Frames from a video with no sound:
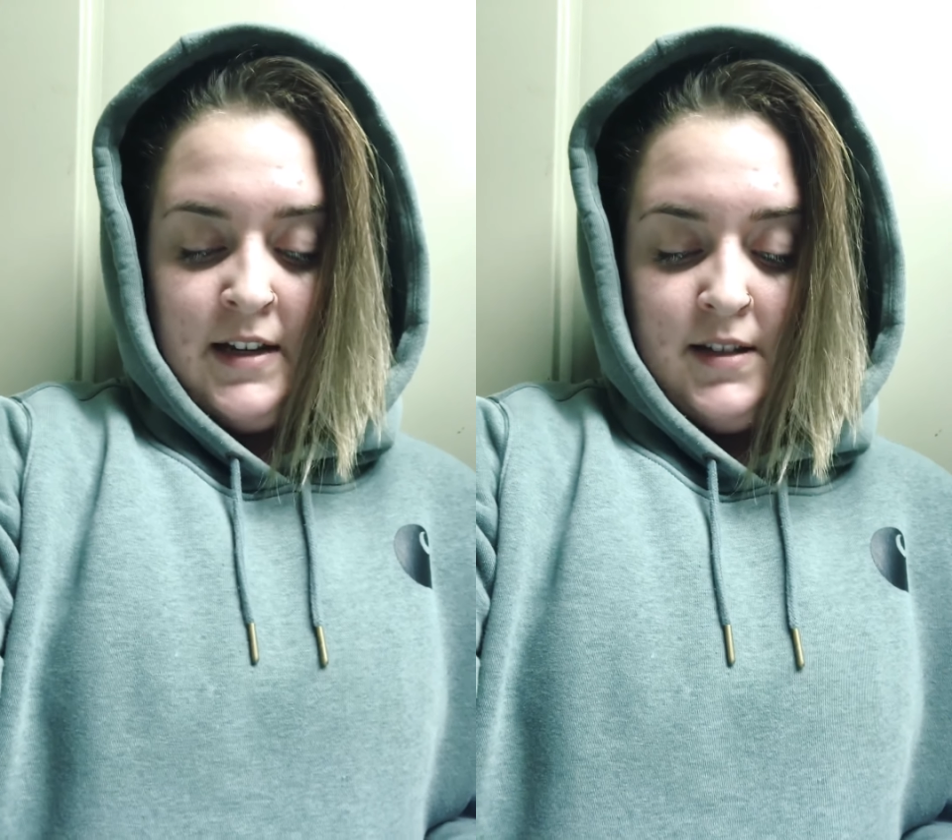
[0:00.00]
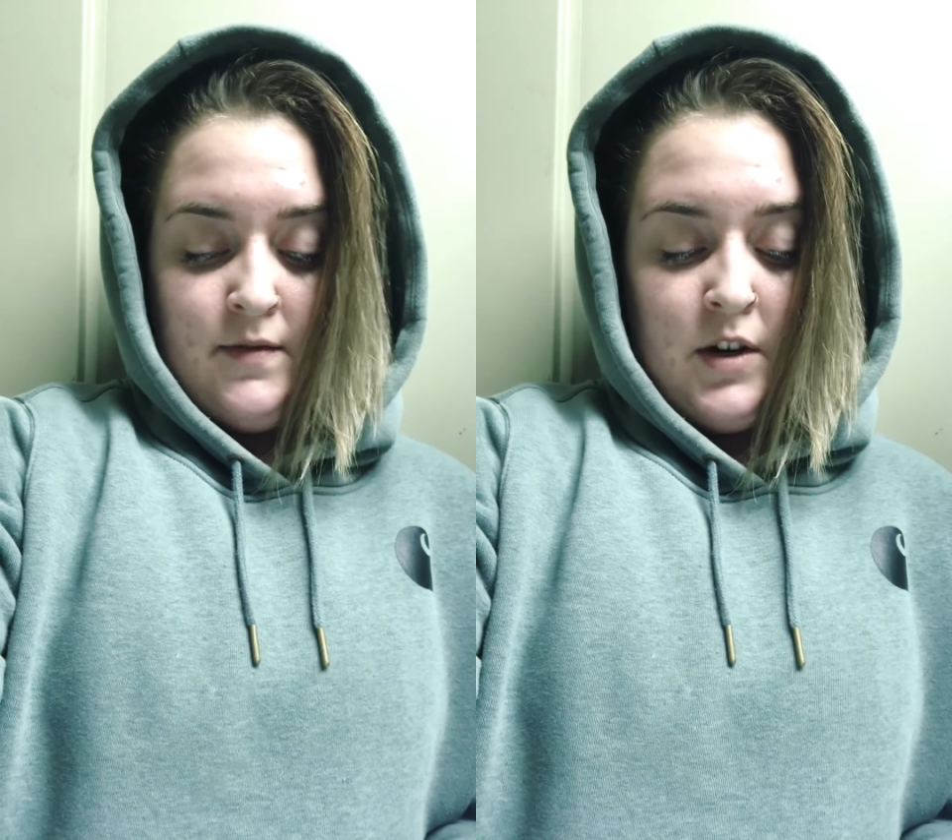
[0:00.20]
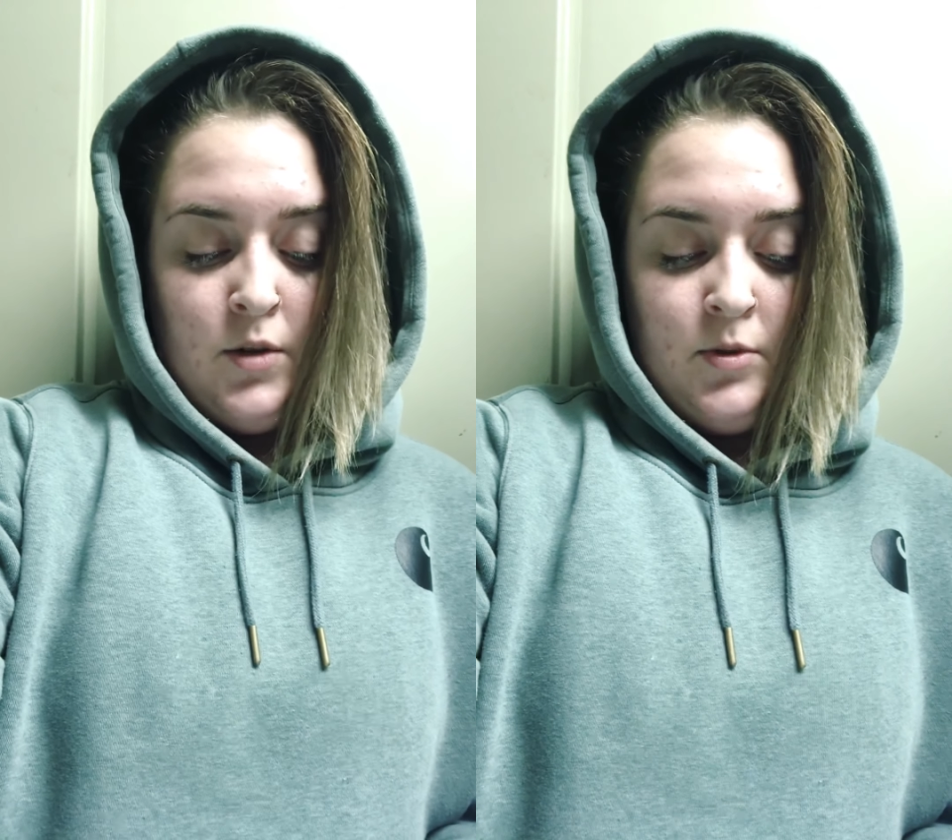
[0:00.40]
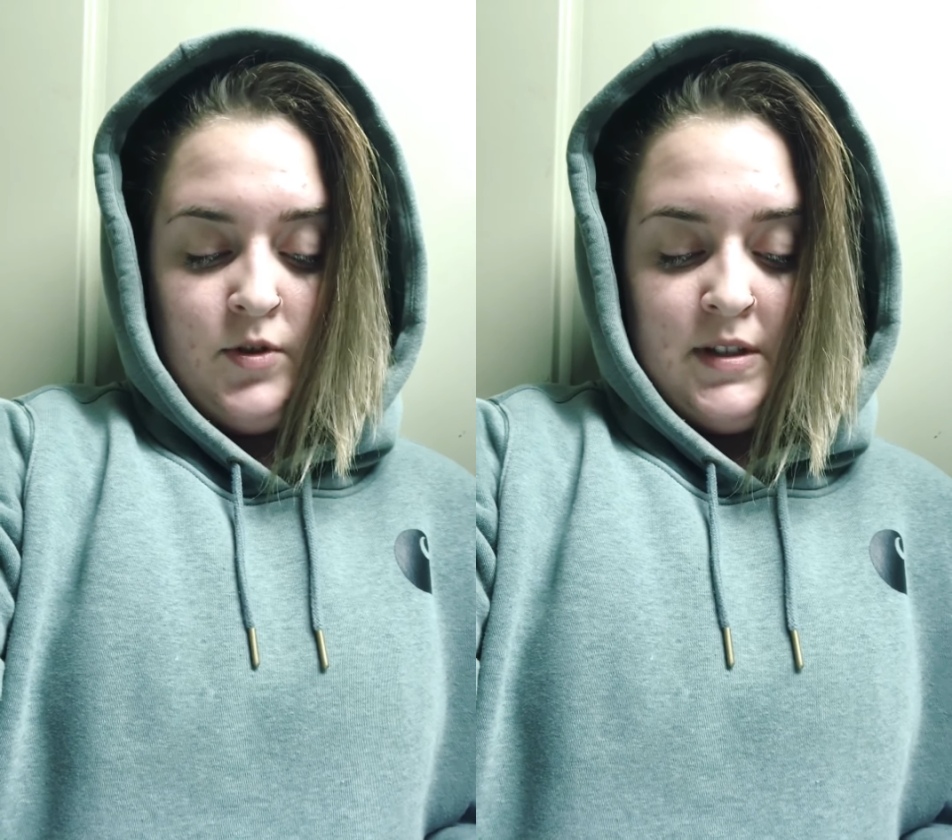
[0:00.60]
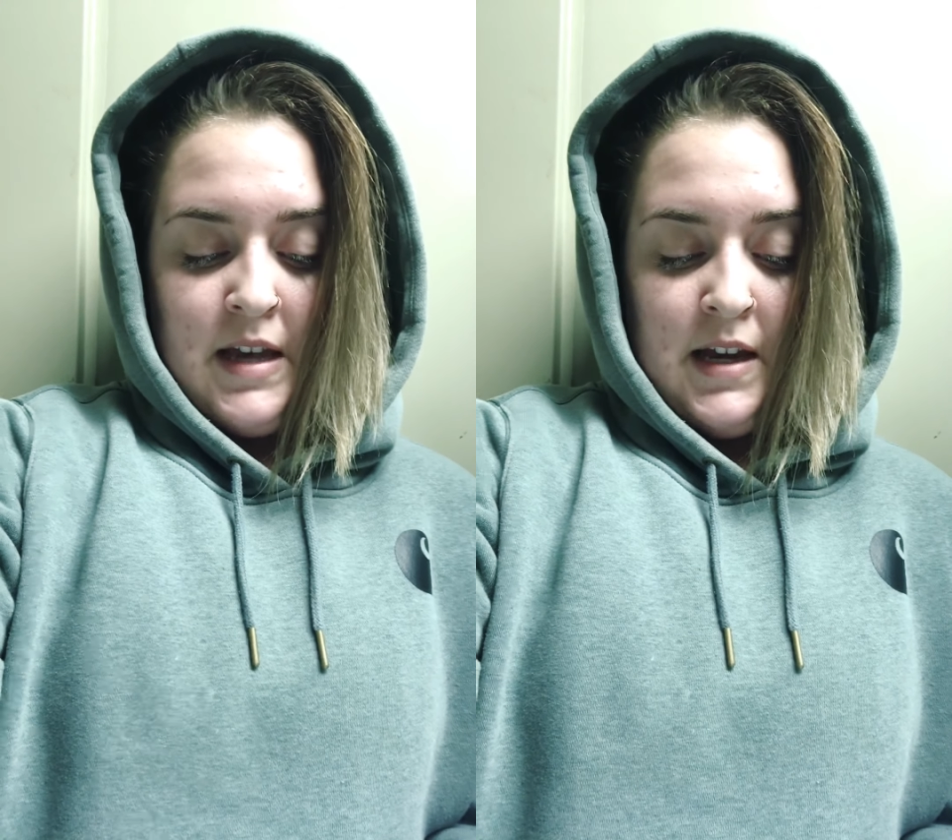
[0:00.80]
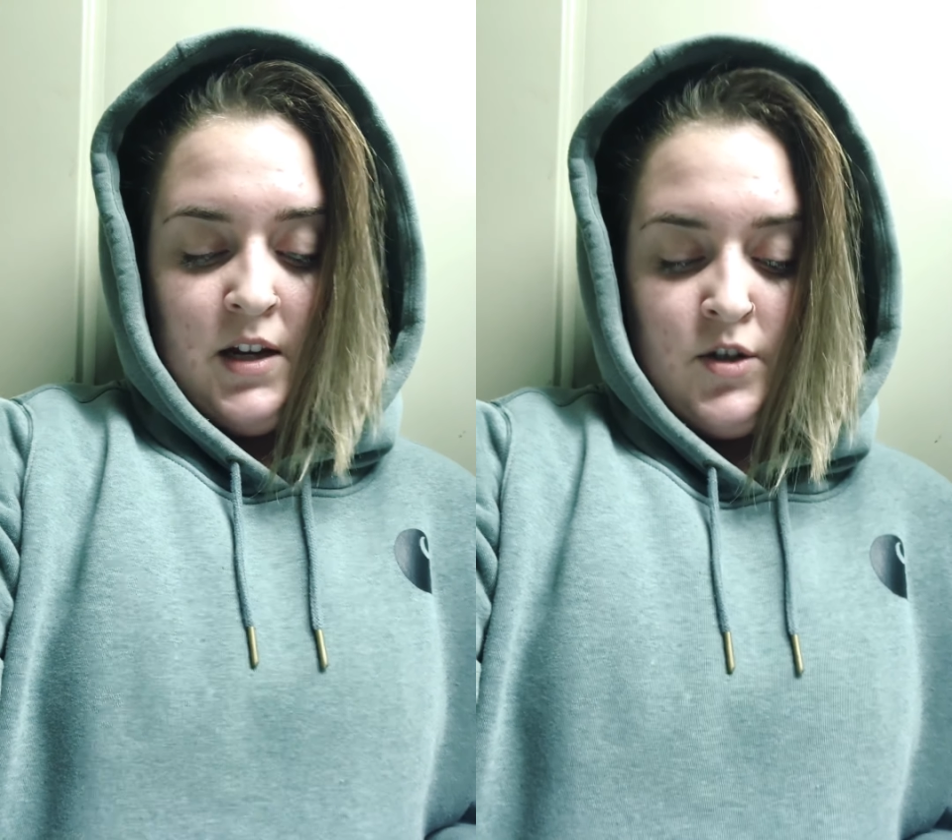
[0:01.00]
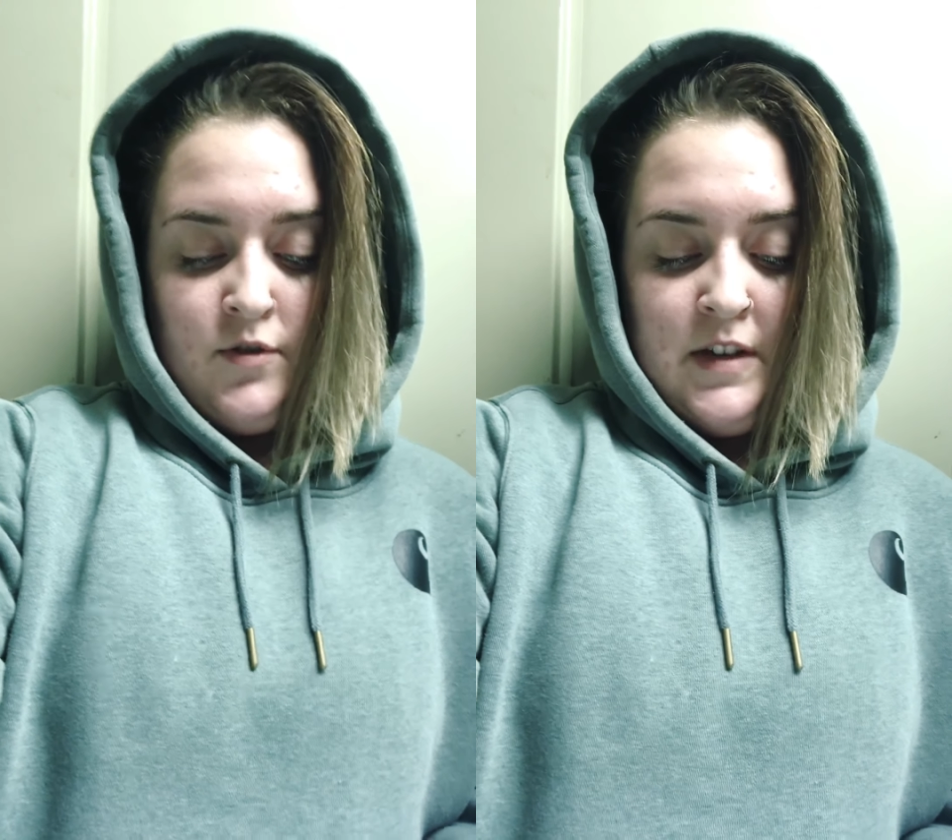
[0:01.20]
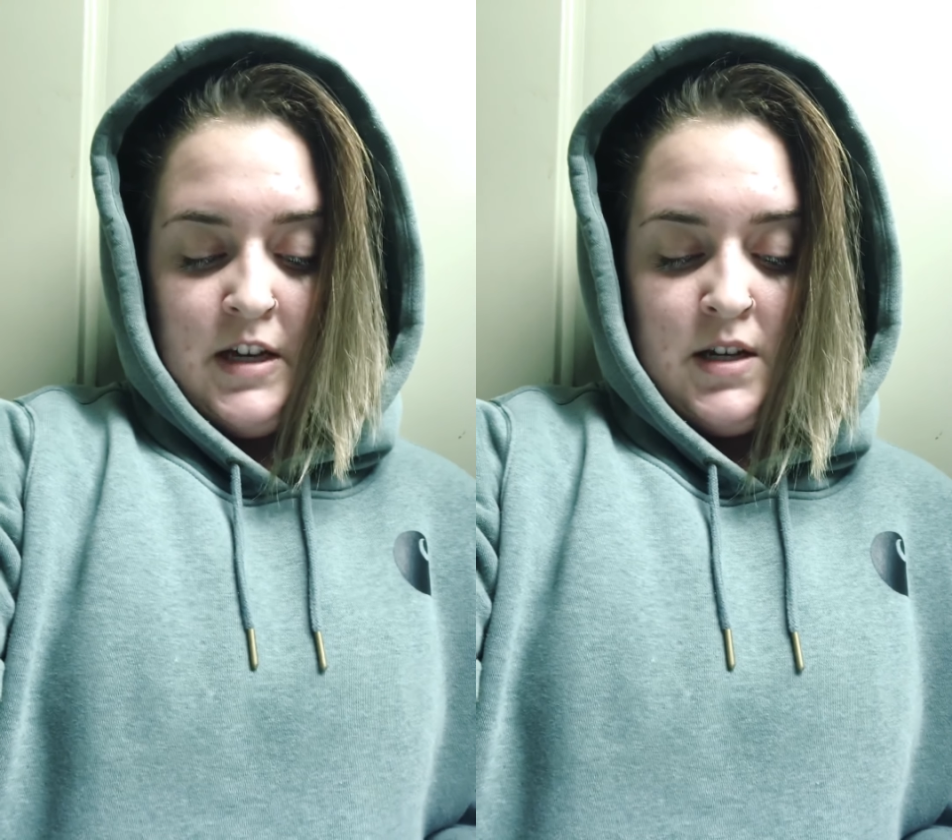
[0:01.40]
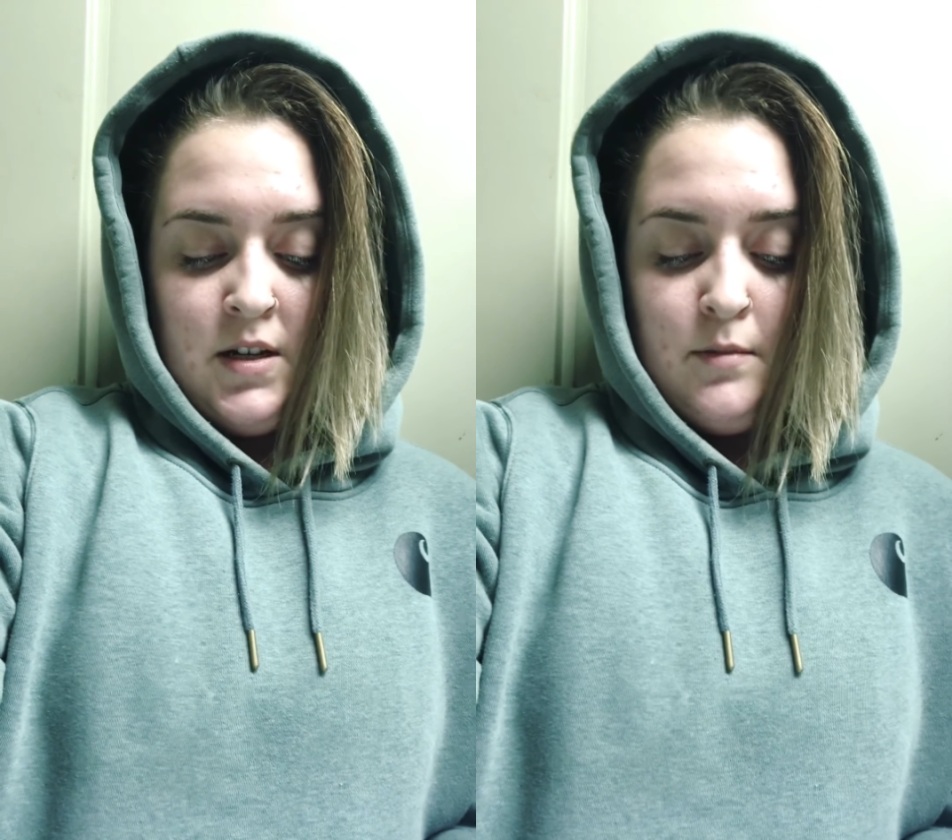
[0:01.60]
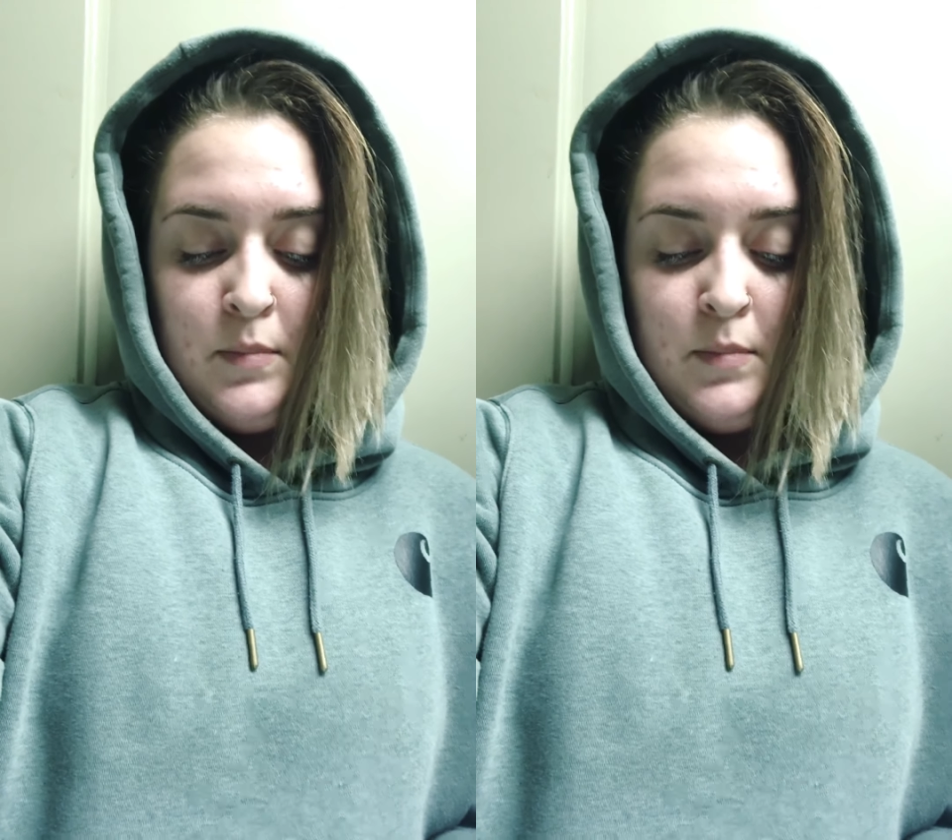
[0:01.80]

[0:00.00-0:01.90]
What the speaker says: as variables that intervene